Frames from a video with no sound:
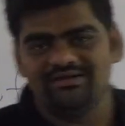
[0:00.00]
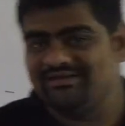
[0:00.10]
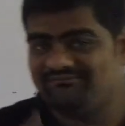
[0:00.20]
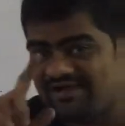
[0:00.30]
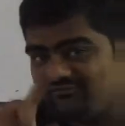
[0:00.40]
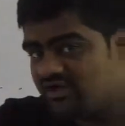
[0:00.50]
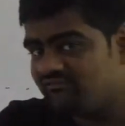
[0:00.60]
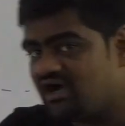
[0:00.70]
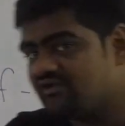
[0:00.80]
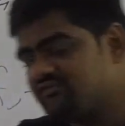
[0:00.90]
If I would have
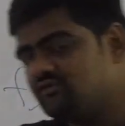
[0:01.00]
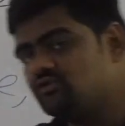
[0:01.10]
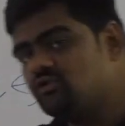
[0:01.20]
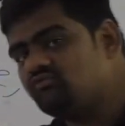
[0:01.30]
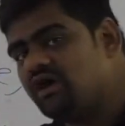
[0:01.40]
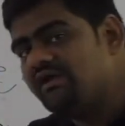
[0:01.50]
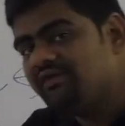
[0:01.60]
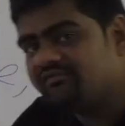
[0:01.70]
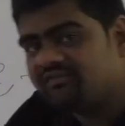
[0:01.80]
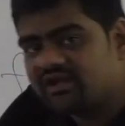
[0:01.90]
asked you find
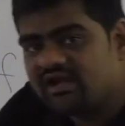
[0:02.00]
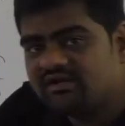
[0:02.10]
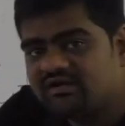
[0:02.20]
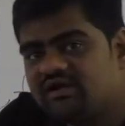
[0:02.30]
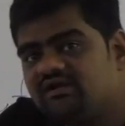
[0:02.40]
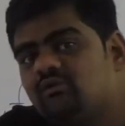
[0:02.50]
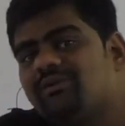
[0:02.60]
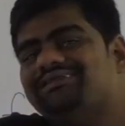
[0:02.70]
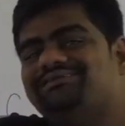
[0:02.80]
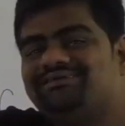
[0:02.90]
the
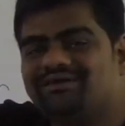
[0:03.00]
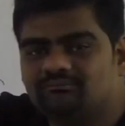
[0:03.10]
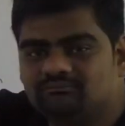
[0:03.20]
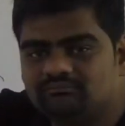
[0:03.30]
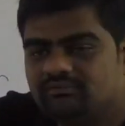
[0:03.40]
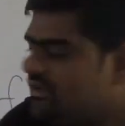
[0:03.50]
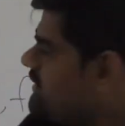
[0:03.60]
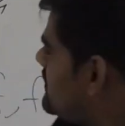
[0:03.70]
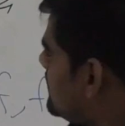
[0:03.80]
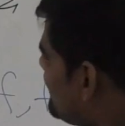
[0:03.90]
312th term,
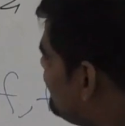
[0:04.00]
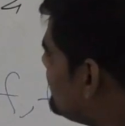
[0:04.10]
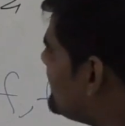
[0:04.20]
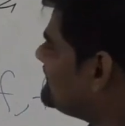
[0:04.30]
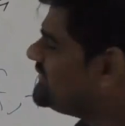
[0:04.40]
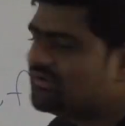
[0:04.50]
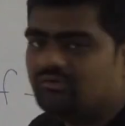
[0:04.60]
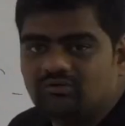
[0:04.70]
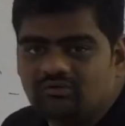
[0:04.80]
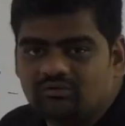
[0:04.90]
tell me what is the answer
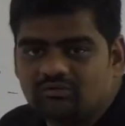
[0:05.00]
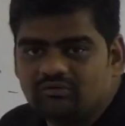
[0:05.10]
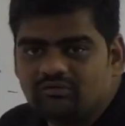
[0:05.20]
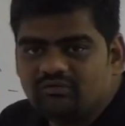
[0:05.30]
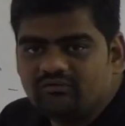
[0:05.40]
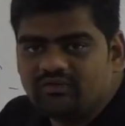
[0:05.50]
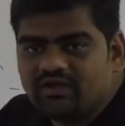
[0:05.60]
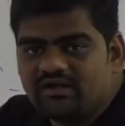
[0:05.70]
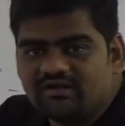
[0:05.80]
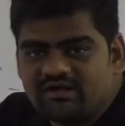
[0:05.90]
now?
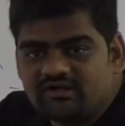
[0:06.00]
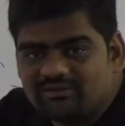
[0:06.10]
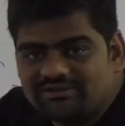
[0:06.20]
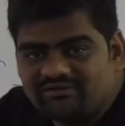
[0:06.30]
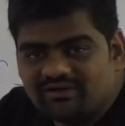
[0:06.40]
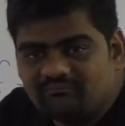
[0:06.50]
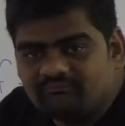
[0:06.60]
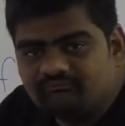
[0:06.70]
312th term.